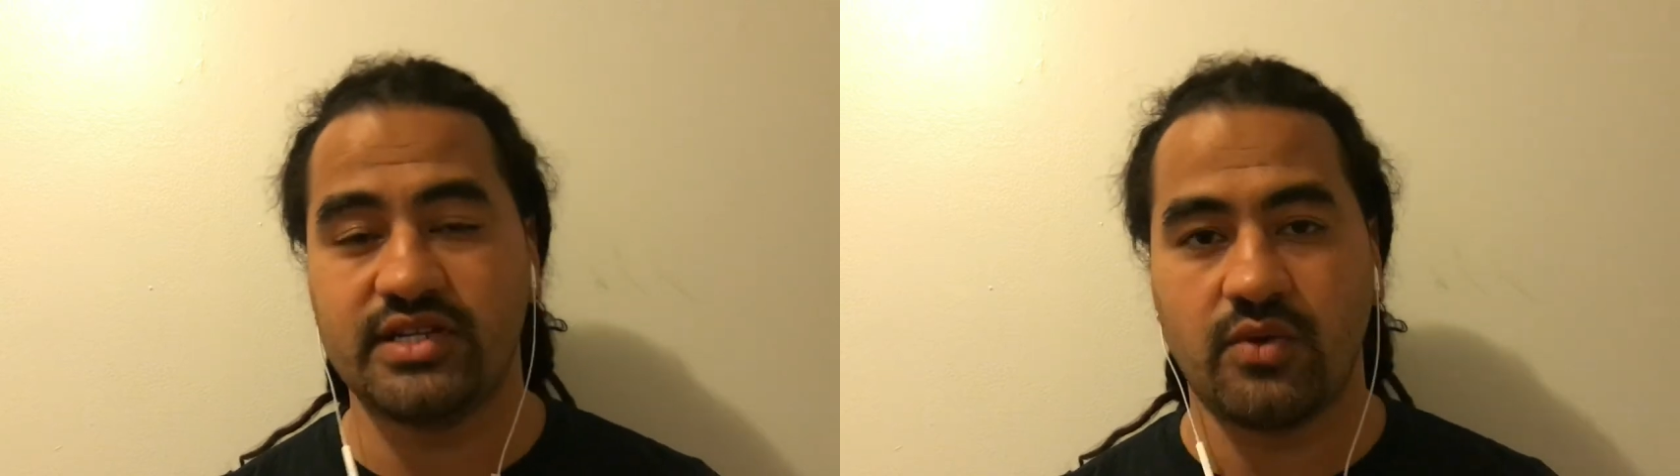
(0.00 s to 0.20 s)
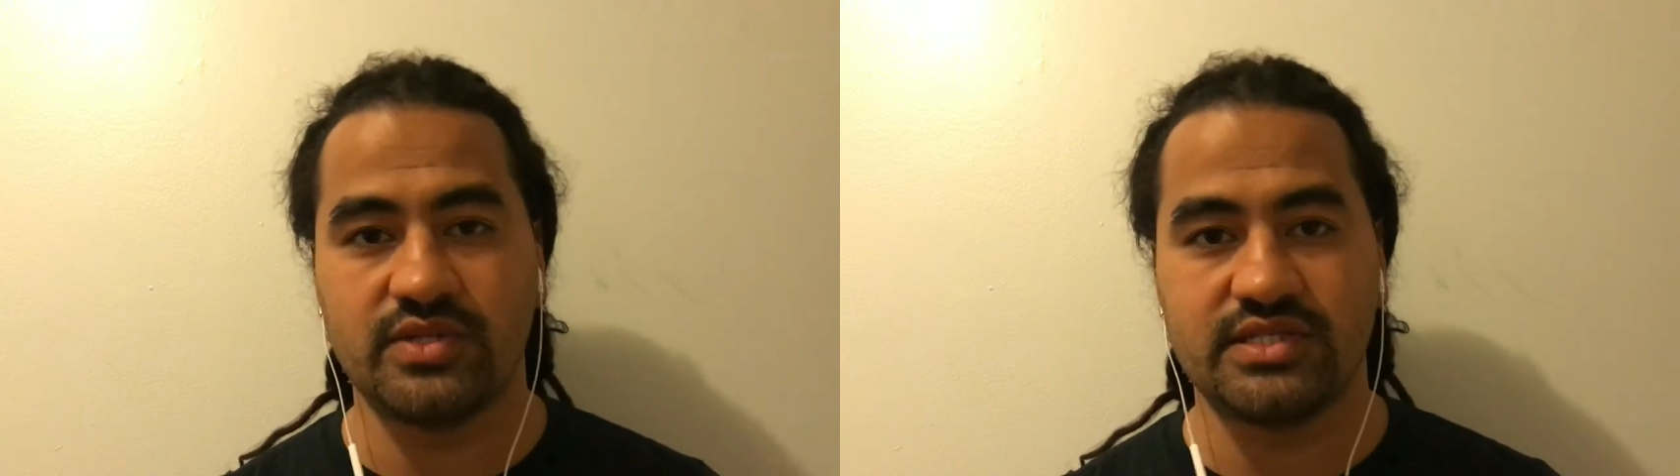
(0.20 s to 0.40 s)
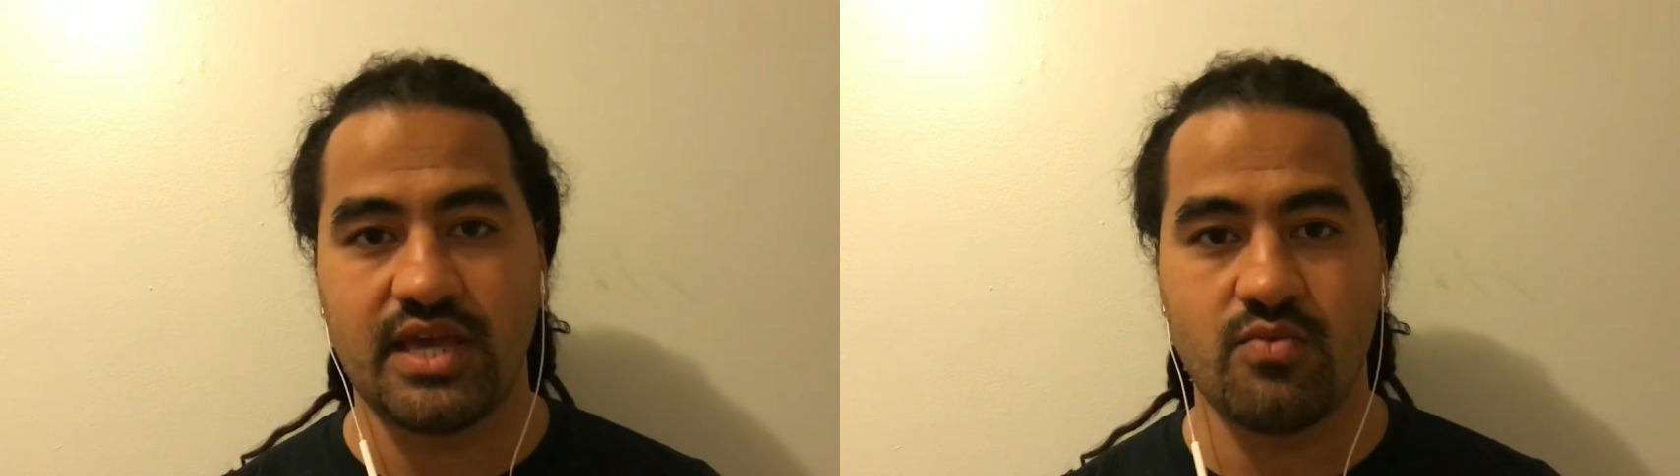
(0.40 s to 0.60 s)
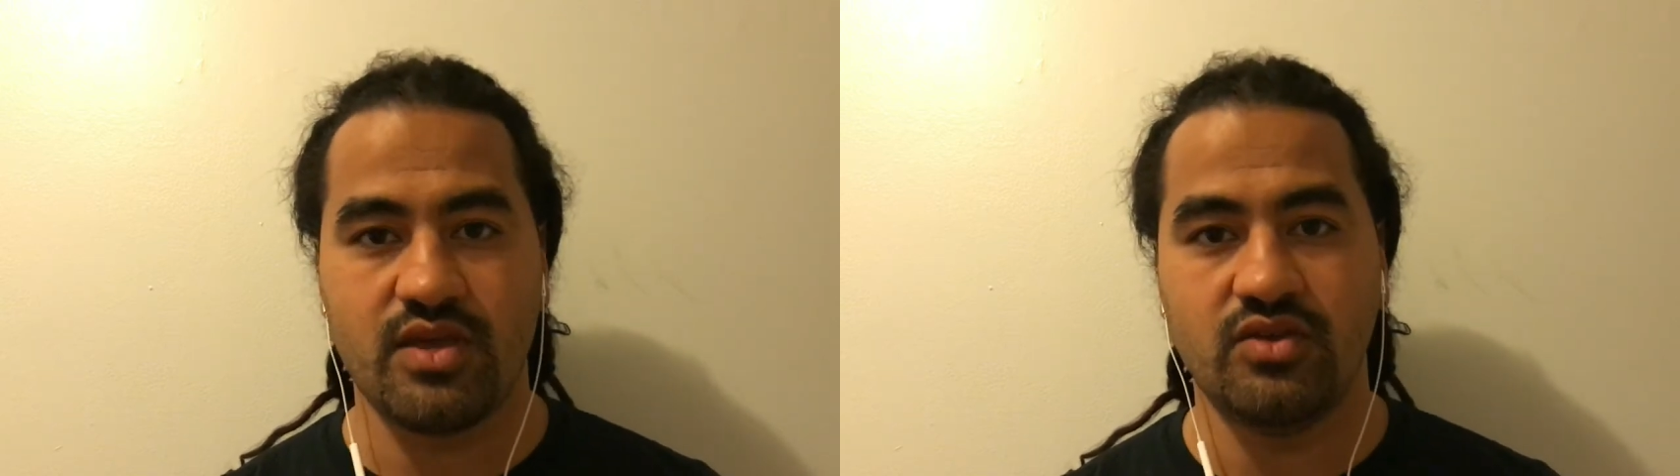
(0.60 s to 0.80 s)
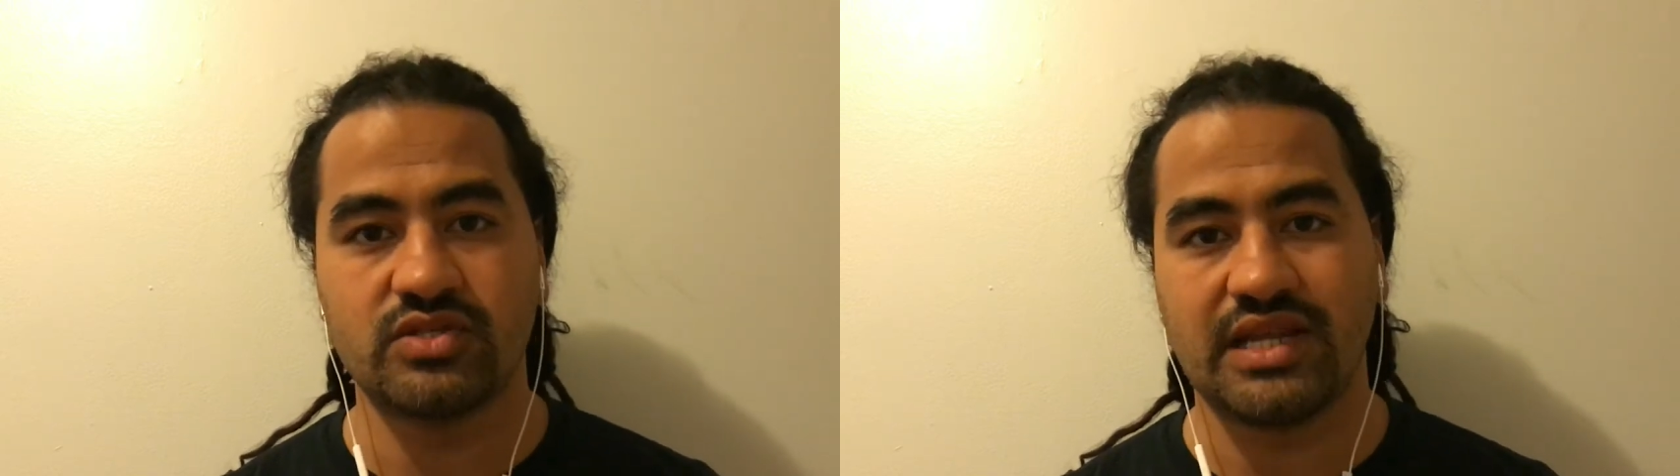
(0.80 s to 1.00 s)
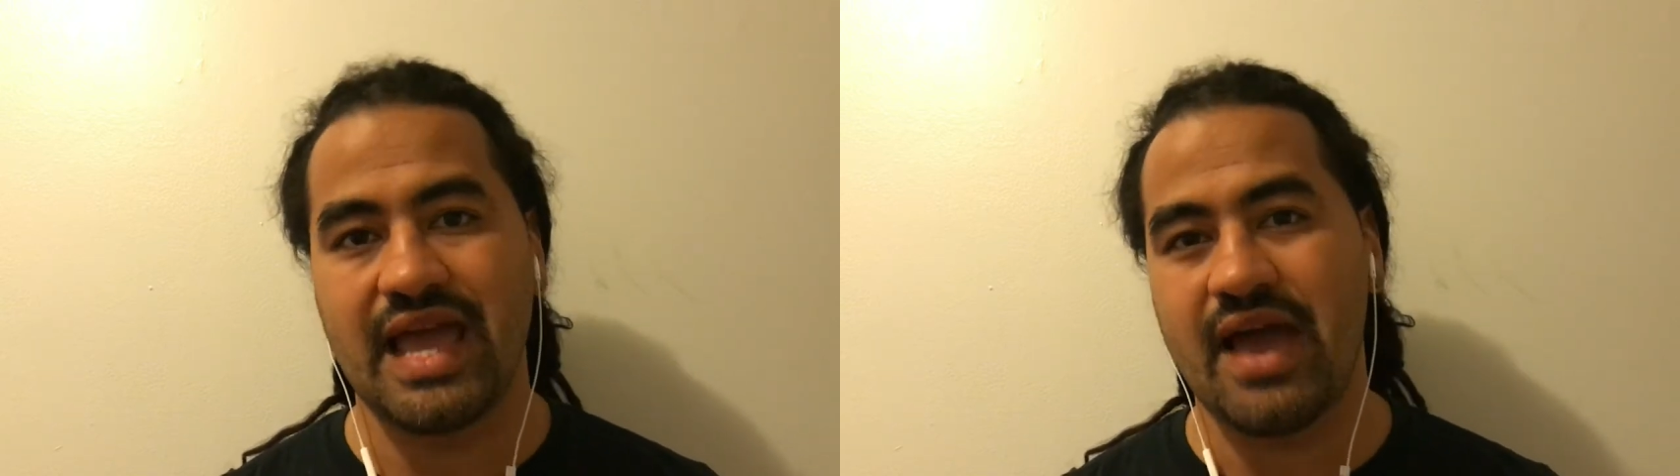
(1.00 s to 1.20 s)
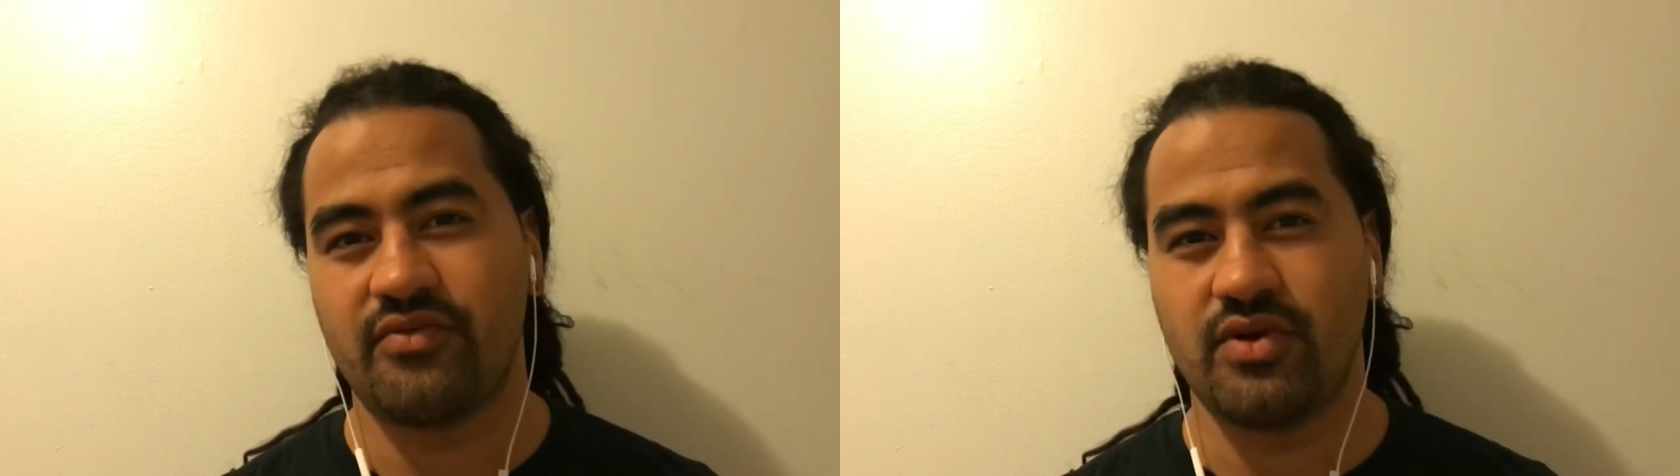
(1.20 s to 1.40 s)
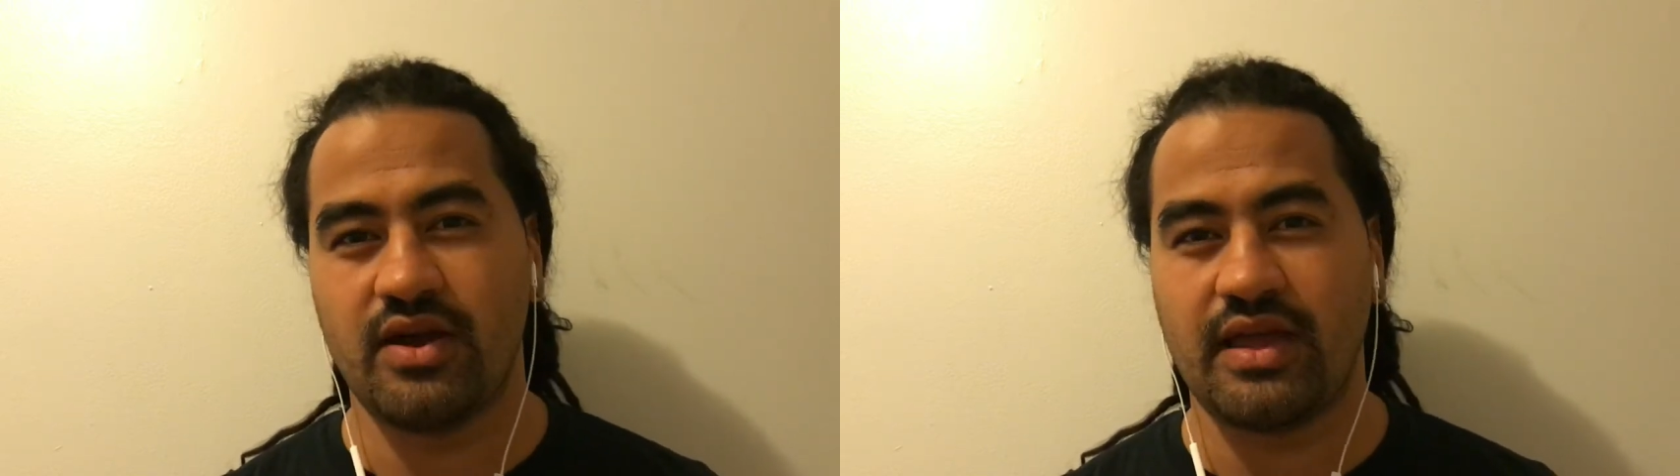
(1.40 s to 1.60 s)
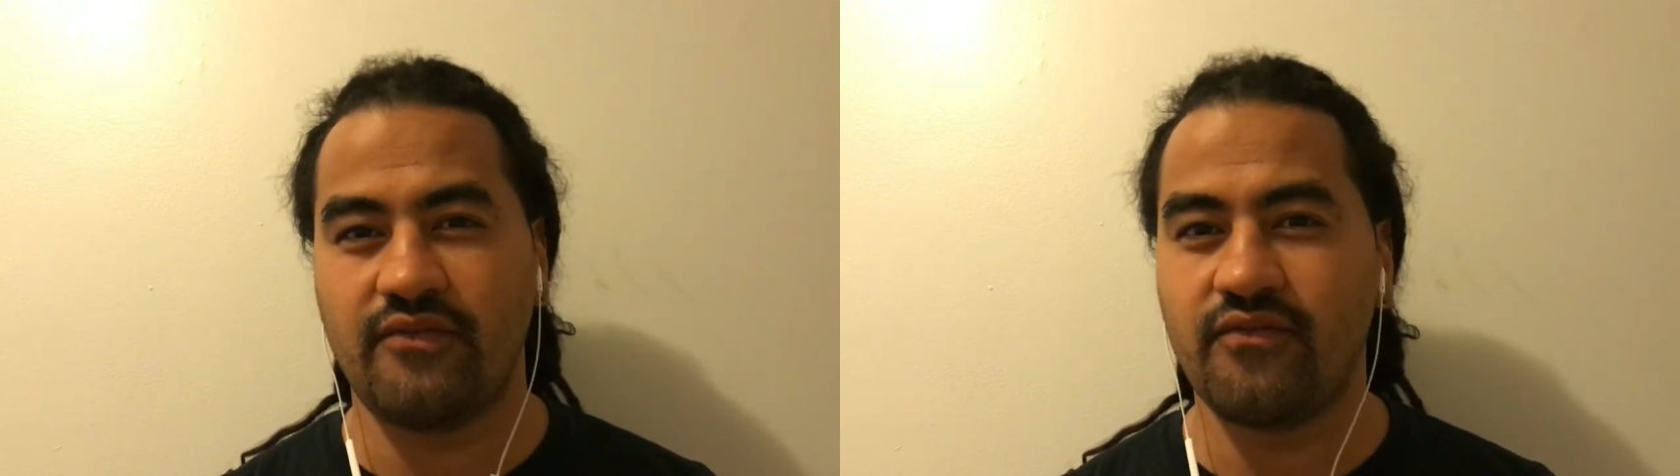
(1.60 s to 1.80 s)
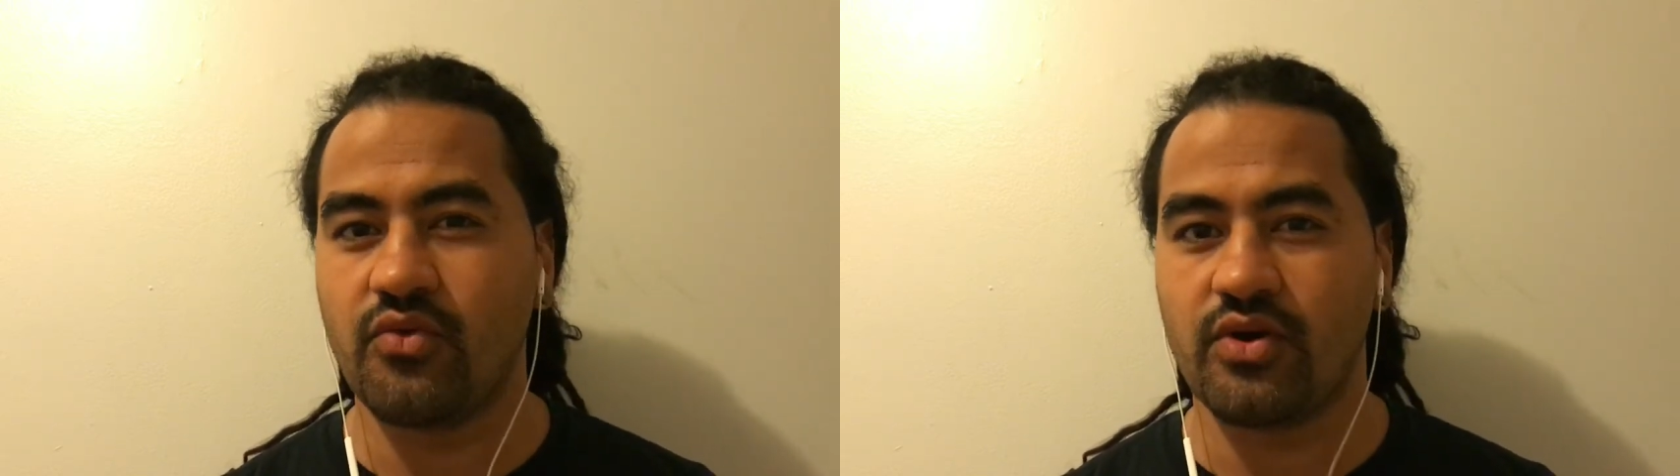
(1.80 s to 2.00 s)
I would say we usually have around like
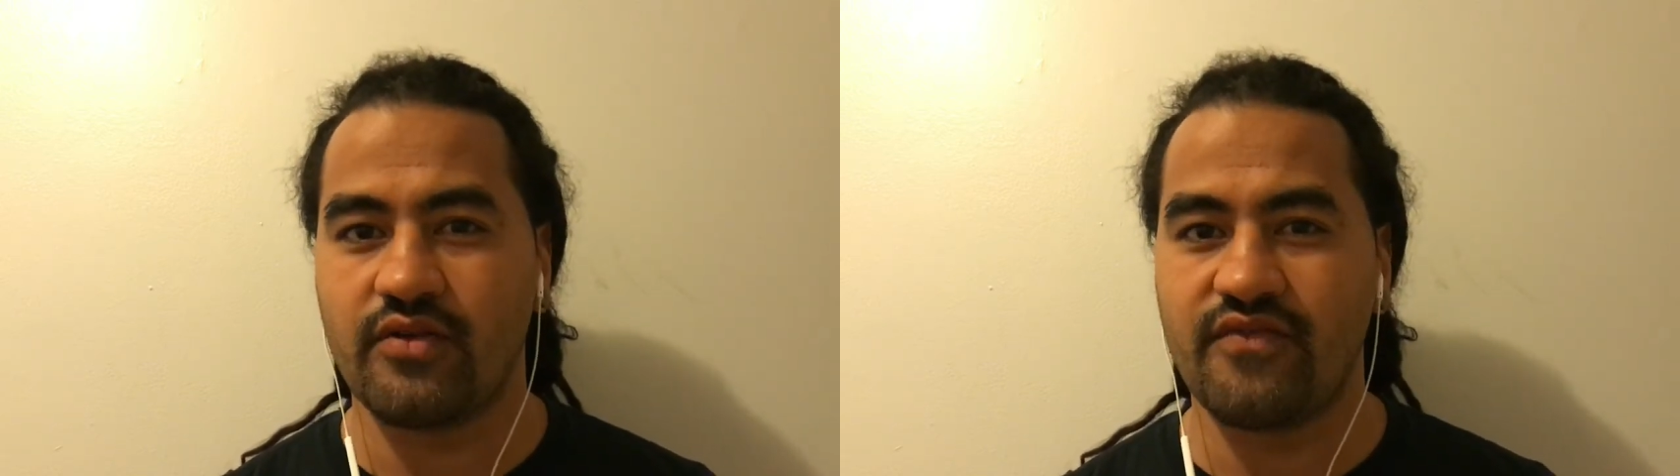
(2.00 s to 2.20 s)
4 to